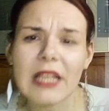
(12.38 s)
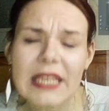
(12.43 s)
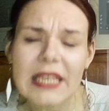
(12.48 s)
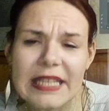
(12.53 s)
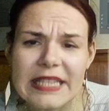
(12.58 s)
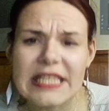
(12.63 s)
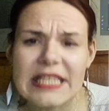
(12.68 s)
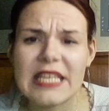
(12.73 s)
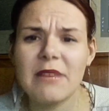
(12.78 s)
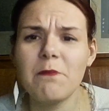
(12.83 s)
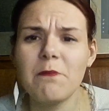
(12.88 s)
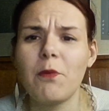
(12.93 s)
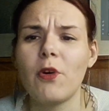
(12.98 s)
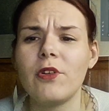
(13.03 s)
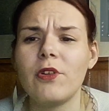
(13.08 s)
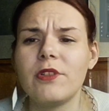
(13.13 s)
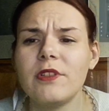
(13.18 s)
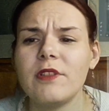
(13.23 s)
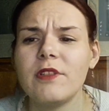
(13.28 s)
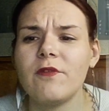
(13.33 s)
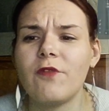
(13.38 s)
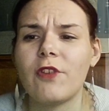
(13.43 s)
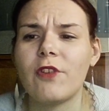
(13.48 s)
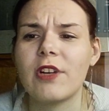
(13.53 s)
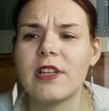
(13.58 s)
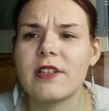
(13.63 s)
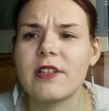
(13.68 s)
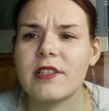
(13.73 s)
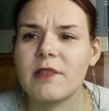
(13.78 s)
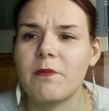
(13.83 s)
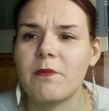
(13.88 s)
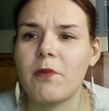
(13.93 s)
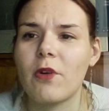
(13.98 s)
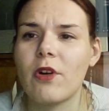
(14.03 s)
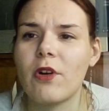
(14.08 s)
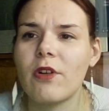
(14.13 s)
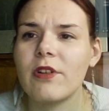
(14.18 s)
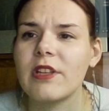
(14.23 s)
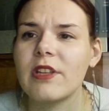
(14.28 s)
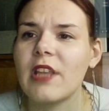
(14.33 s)
it's important for their
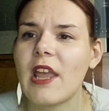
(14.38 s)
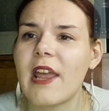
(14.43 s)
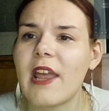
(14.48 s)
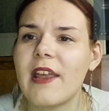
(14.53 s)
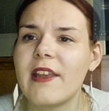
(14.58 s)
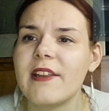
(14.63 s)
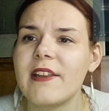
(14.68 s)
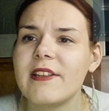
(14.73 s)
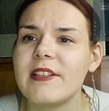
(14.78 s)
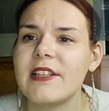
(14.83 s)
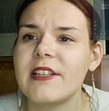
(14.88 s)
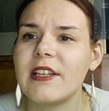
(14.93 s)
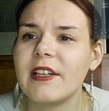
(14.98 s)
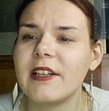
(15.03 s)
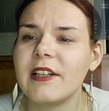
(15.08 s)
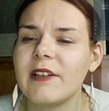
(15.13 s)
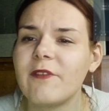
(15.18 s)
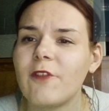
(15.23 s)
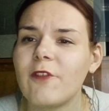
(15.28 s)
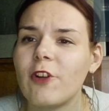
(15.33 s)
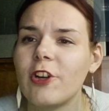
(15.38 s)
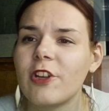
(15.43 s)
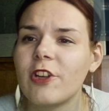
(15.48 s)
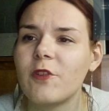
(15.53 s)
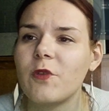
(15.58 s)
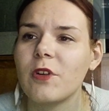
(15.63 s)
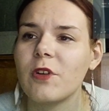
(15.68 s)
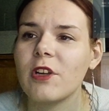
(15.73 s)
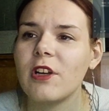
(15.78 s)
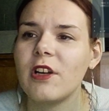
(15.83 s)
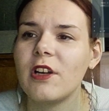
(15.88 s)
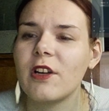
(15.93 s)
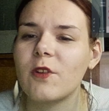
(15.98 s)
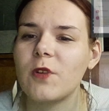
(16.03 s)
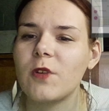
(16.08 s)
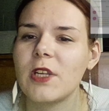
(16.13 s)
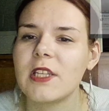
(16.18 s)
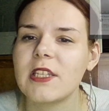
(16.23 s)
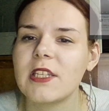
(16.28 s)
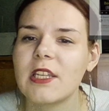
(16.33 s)
support and uh, for cr uh,
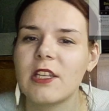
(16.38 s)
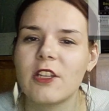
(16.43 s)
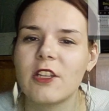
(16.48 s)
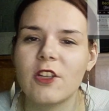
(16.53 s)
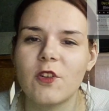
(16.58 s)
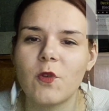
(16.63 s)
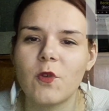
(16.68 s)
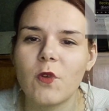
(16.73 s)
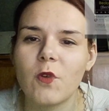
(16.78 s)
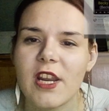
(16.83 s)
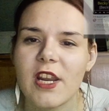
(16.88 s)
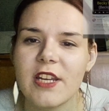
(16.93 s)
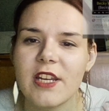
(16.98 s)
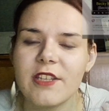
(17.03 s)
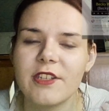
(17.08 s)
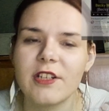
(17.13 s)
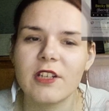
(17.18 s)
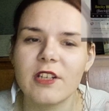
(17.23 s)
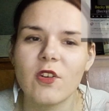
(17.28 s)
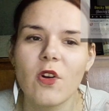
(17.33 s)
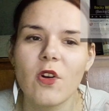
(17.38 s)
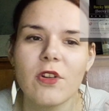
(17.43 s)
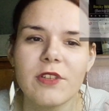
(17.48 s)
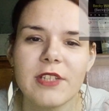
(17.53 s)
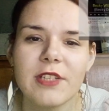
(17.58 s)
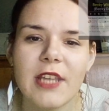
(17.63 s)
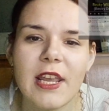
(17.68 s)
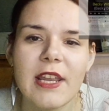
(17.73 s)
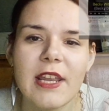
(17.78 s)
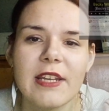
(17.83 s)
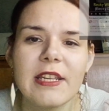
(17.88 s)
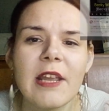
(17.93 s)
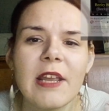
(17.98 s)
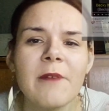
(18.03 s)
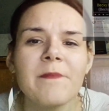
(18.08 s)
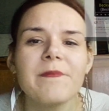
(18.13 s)
creating greater content